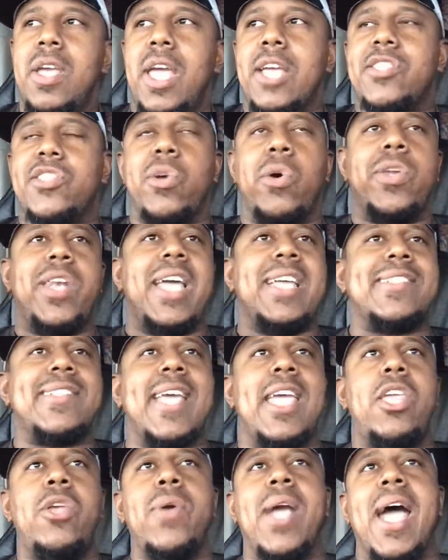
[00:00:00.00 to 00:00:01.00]
so they
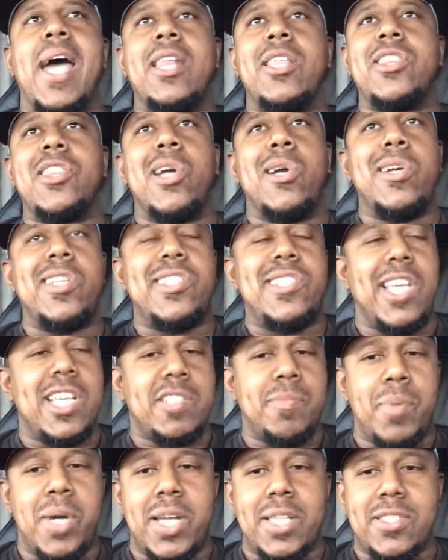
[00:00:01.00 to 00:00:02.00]
say you got a
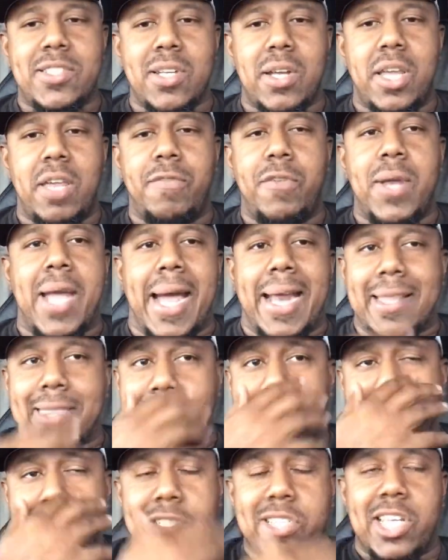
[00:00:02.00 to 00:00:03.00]
36-month, if you got a
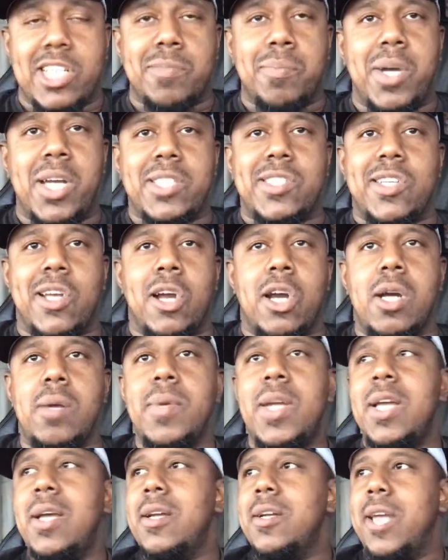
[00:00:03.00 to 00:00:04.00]
36-month term,
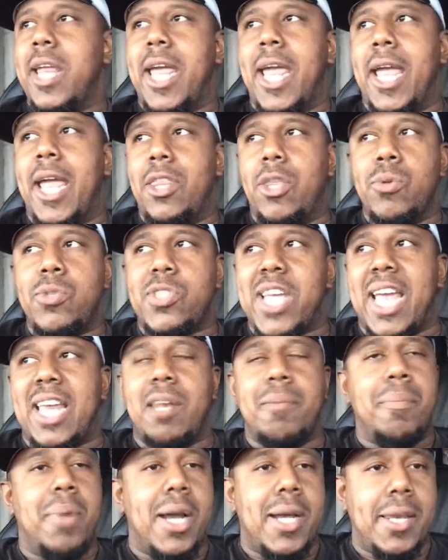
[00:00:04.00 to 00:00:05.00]
then you take
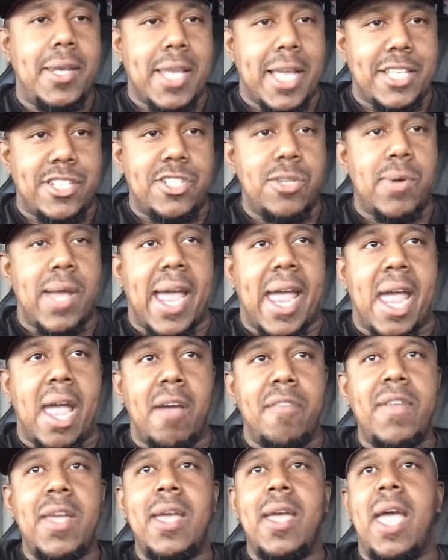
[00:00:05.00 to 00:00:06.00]
the money that you
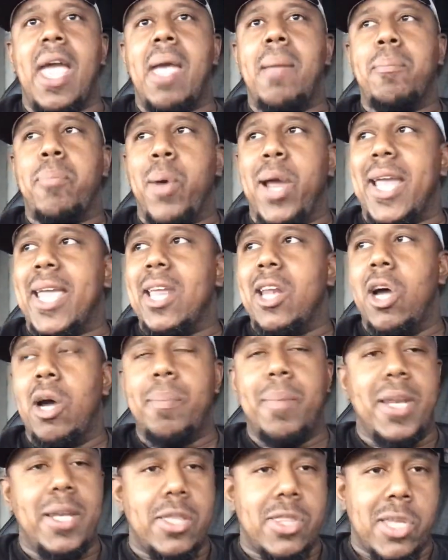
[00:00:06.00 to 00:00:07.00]
have and break it
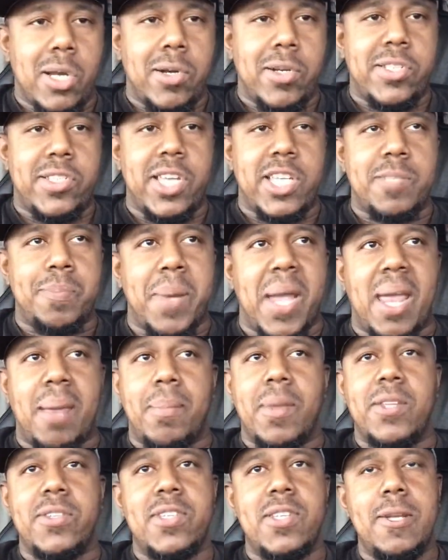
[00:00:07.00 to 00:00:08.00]
up into 36
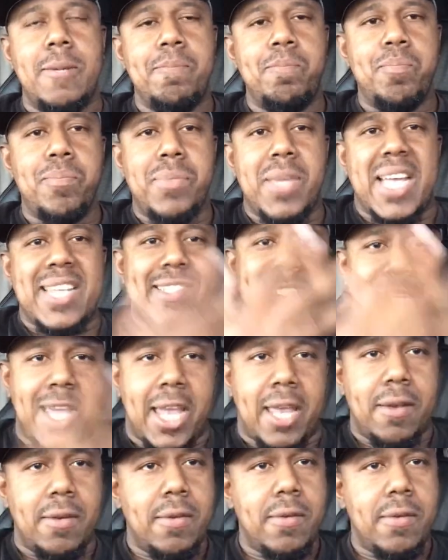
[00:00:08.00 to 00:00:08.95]
payments. That's it.